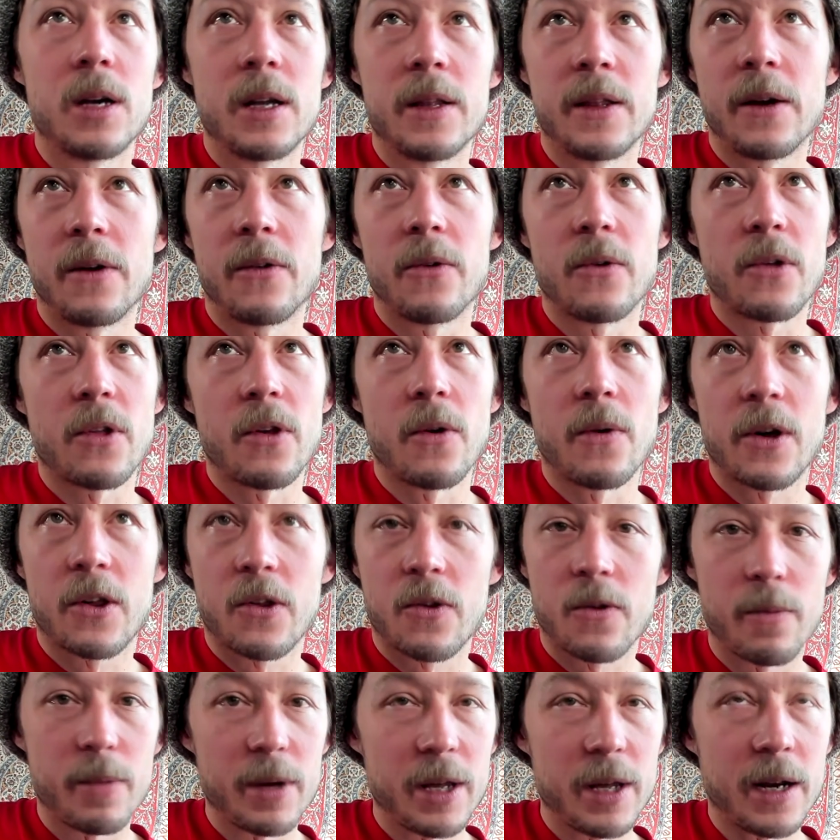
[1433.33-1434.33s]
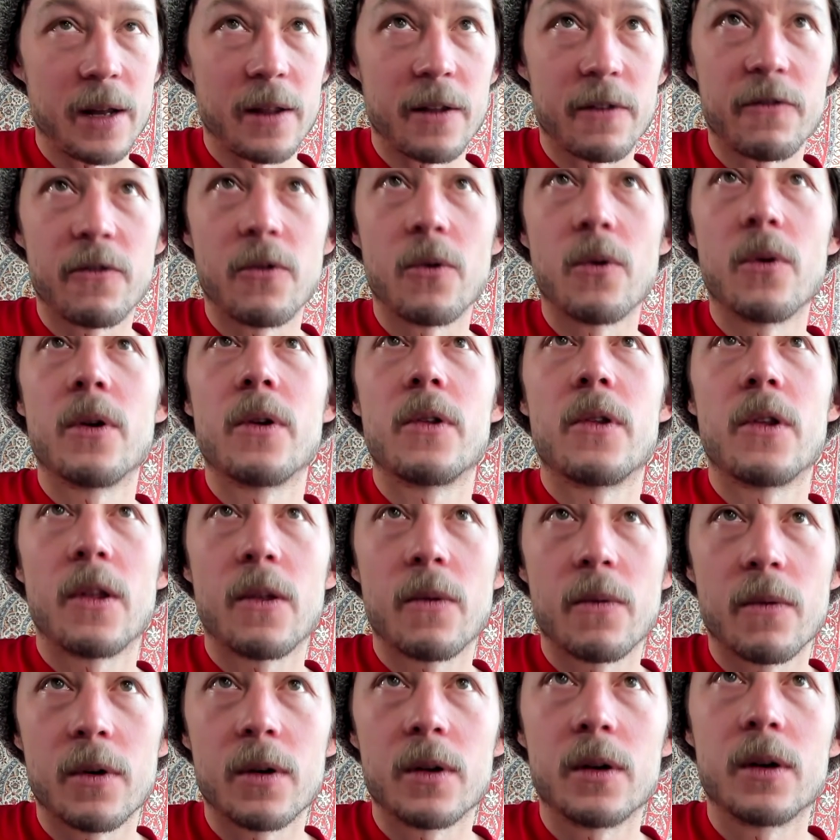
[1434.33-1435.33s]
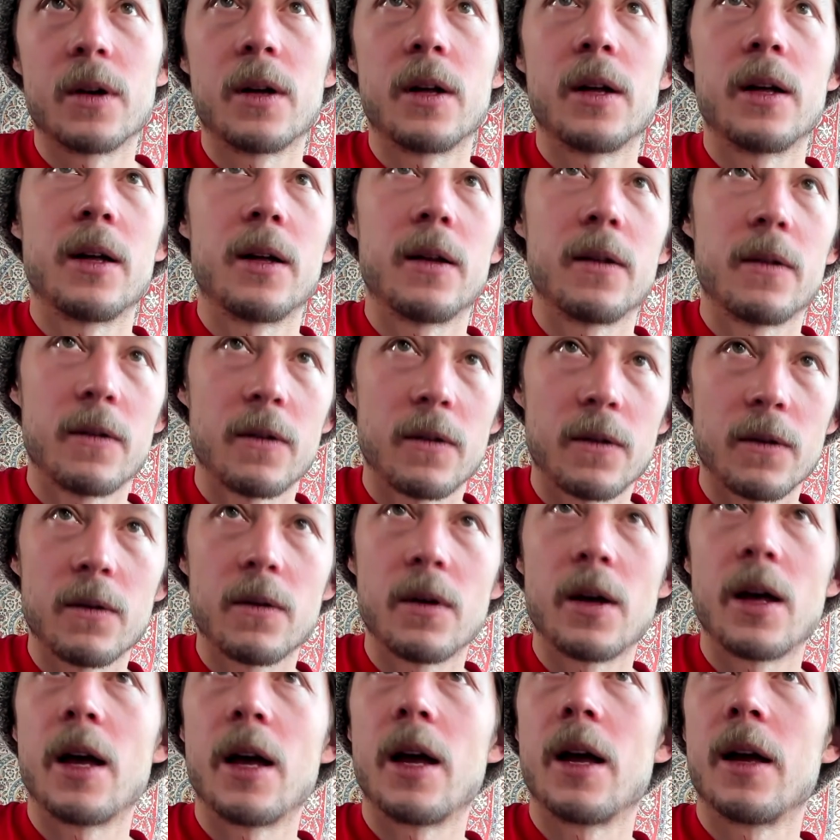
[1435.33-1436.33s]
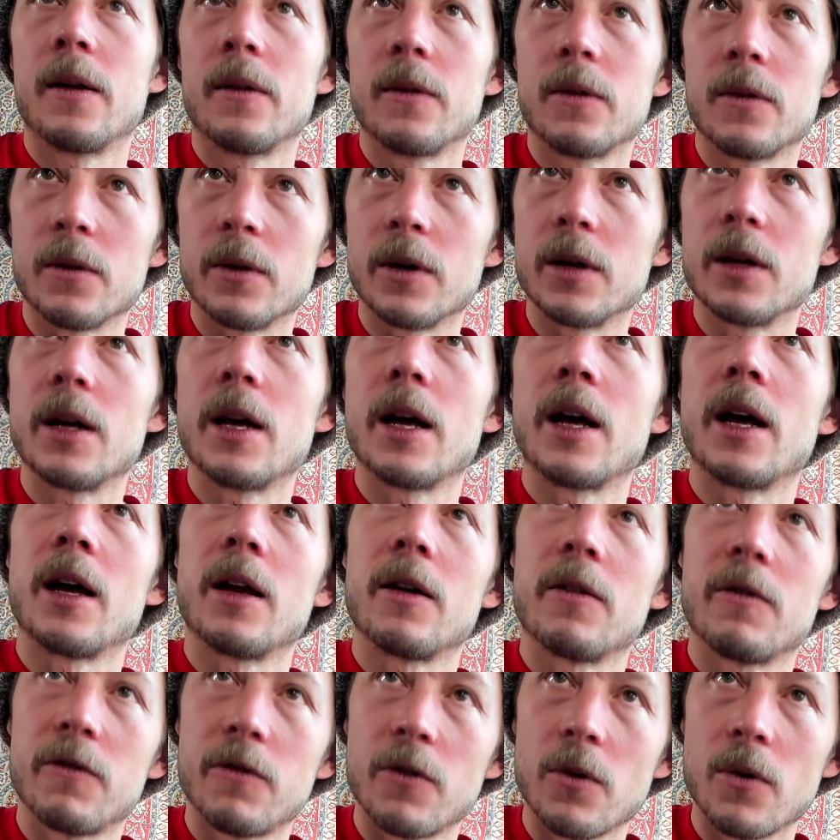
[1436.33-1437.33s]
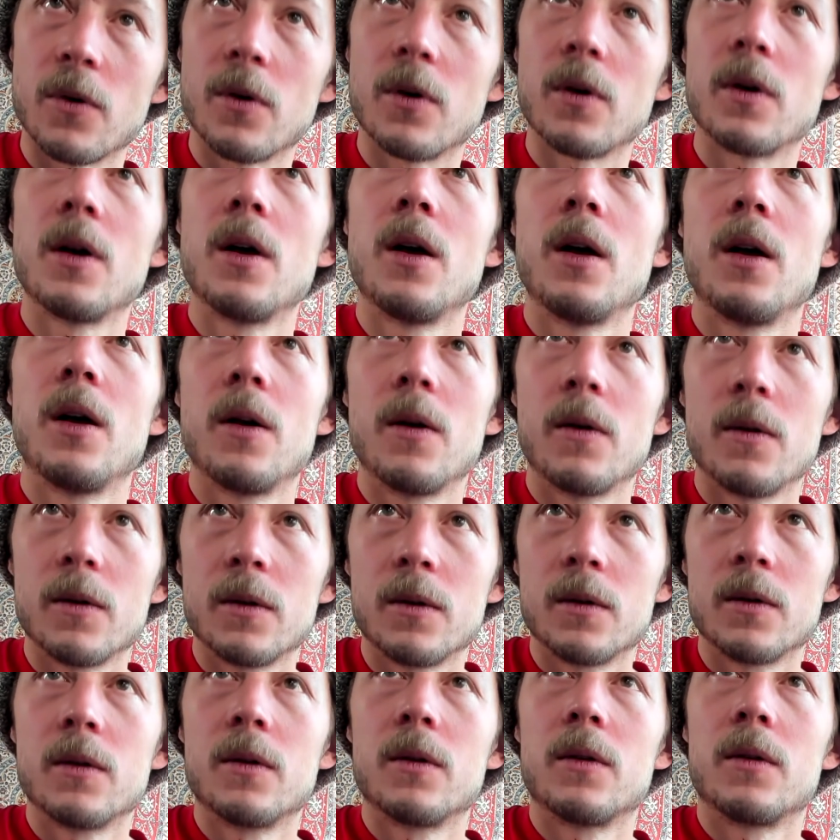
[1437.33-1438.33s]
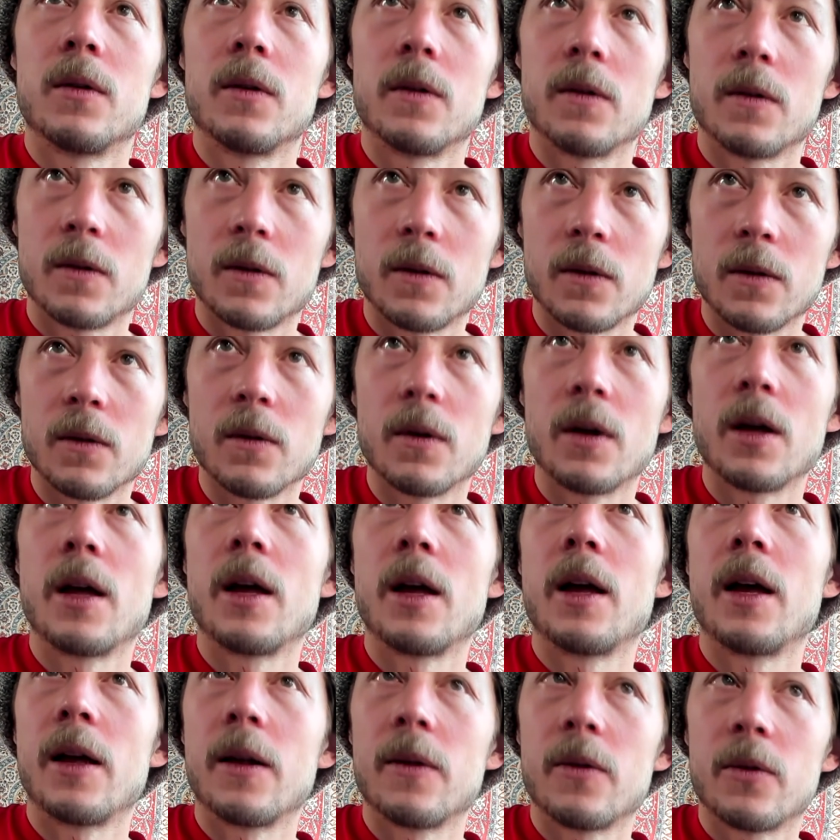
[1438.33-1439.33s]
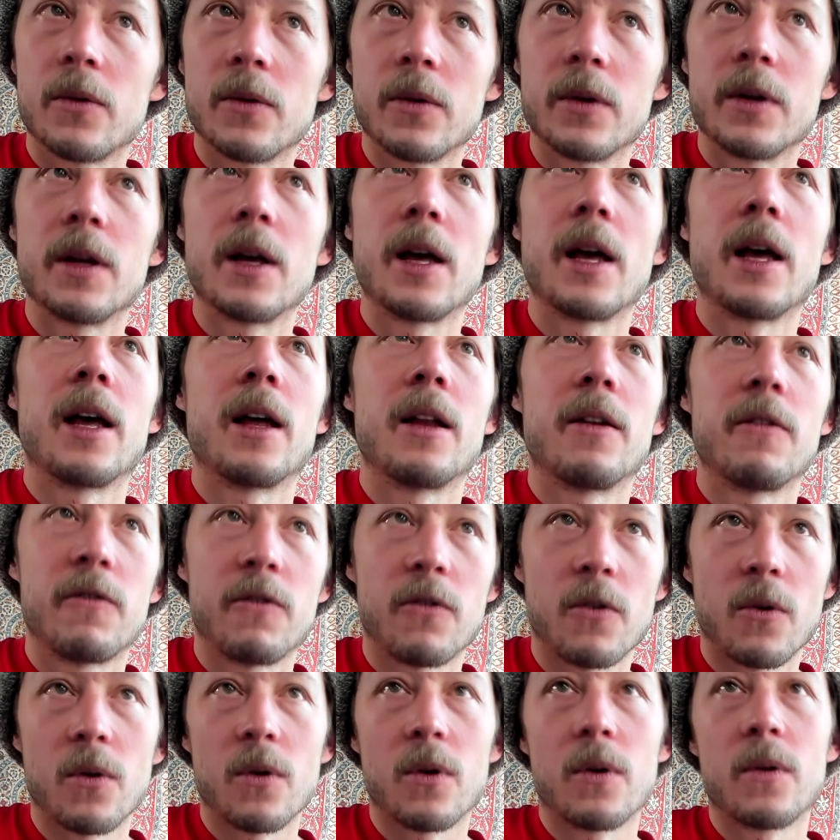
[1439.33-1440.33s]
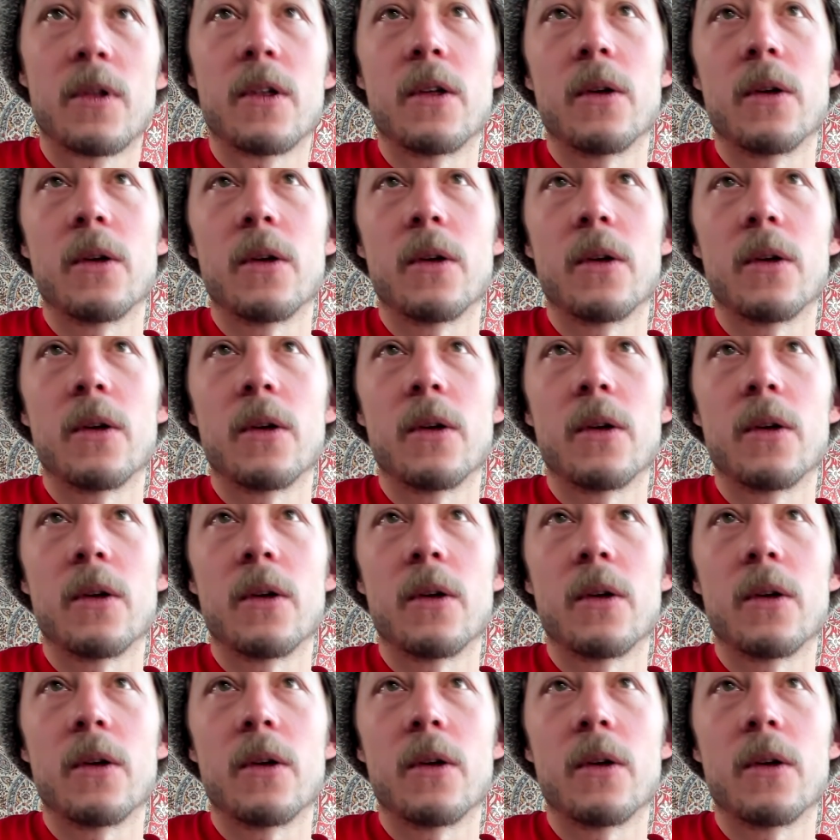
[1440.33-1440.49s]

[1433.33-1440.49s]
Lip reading: There's no extra beat on the 4, just 1 and 2 and 3 and 4, 2 and 3 and 4.